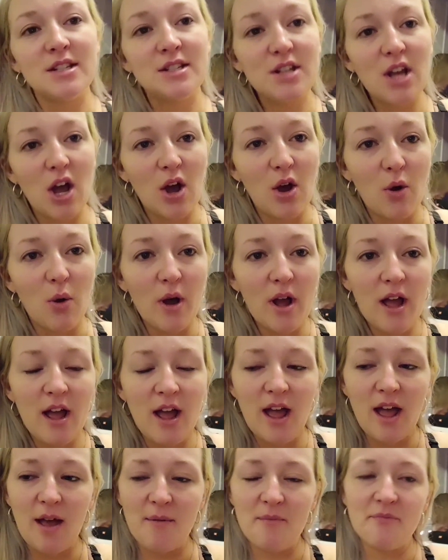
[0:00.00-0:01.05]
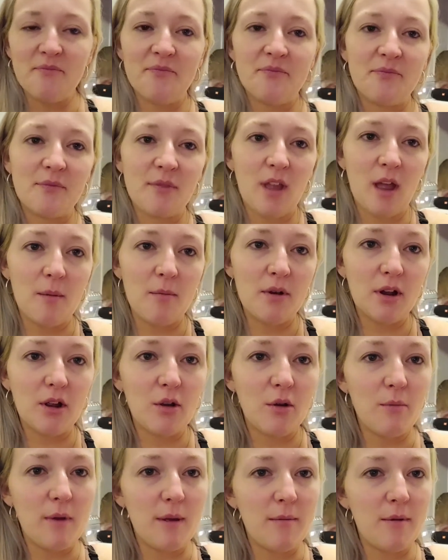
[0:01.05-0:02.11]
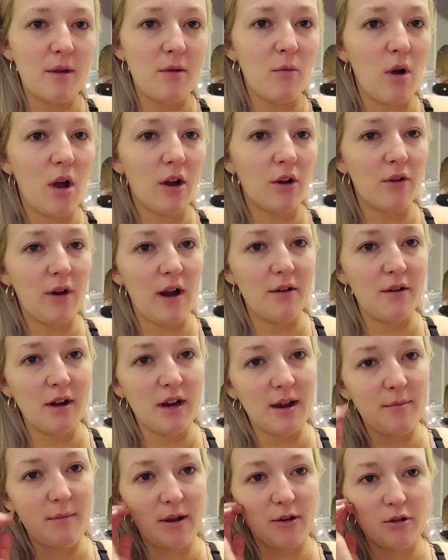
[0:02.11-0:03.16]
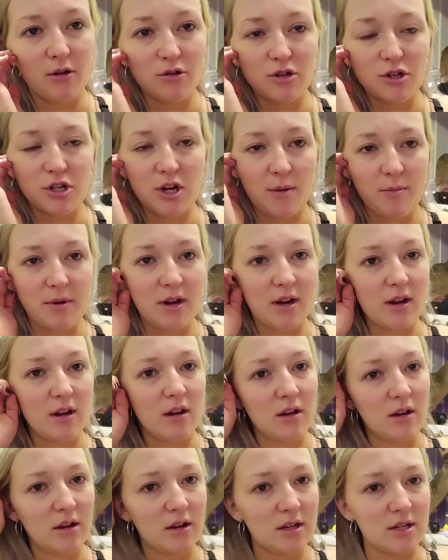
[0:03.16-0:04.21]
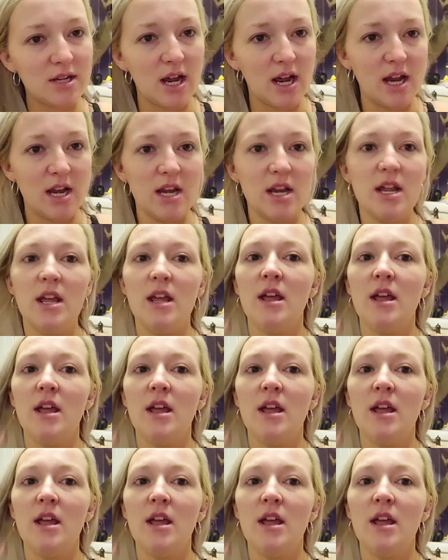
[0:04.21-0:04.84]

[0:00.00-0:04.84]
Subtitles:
So I'm gonna go maybe walk around and get my grocery shopping done